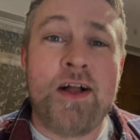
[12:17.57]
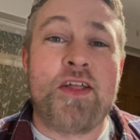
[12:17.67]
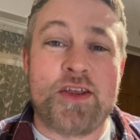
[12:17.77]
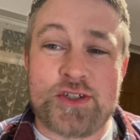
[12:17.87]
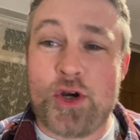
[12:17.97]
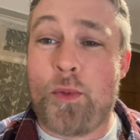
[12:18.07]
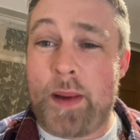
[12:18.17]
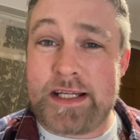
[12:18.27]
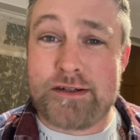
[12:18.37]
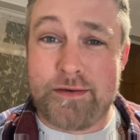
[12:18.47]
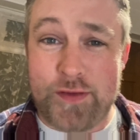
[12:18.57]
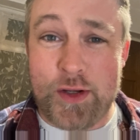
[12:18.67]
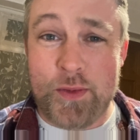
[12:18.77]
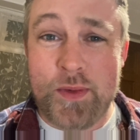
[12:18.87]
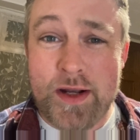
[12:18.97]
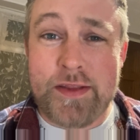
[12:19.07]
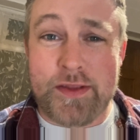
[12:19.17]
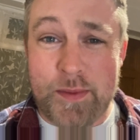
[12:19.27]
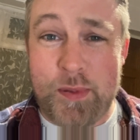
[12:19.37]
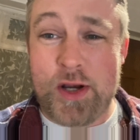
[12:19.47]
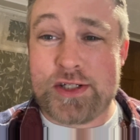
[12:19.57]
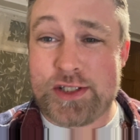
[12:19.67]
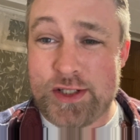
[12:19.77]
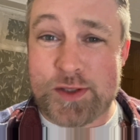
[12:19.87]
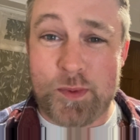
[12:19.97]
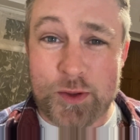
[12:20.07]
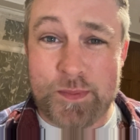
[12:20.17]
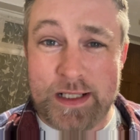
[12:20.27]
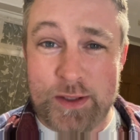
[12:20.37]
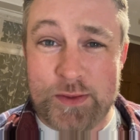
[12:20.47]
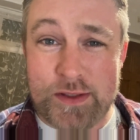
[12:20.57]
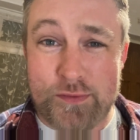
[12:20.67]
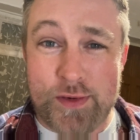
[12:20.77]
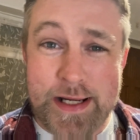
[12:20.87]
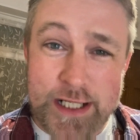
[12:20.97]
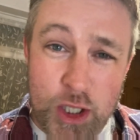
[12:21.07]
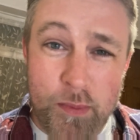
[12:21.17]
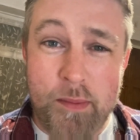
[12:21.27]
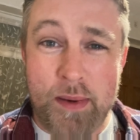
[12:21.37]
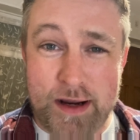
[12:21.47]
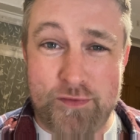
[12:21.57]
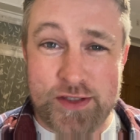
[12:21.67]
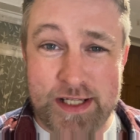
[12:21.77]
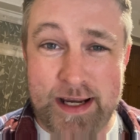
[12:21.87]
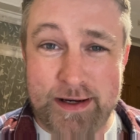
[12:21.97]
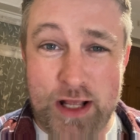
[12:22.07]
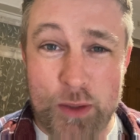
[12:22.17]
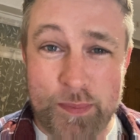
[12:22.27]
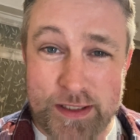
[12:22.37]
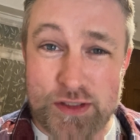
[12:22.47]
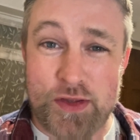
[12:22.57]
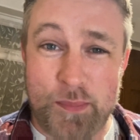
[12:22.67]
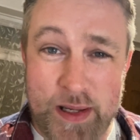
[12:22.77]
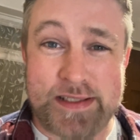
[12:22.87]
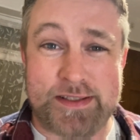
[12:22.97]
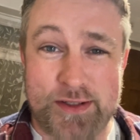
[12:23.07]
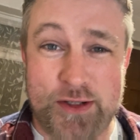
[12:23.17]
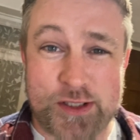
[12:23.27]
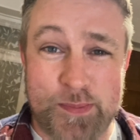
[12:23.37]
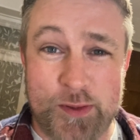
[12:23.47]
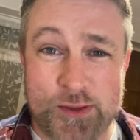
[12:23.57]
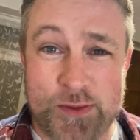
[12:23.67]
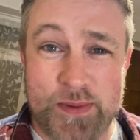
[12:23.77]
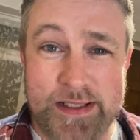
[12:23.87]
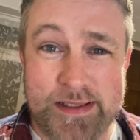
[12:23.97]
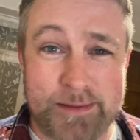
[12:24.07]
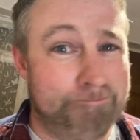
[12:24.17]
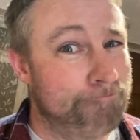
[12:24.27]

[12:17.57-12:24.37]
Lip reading: There's no better review than the person that's supposed to be gluten-free coming back for second helpings on the pasta they're not supposed to eat.